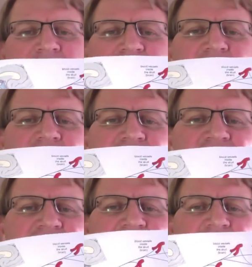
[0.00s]
So you can
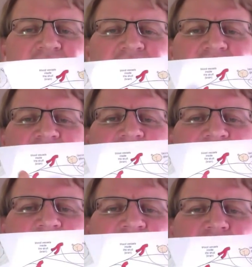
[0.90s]
see how these connect
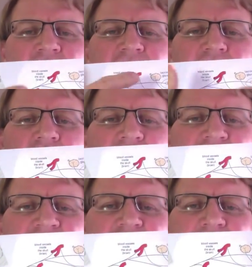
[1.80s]
up to all the
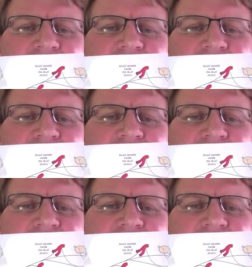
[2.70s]
organs.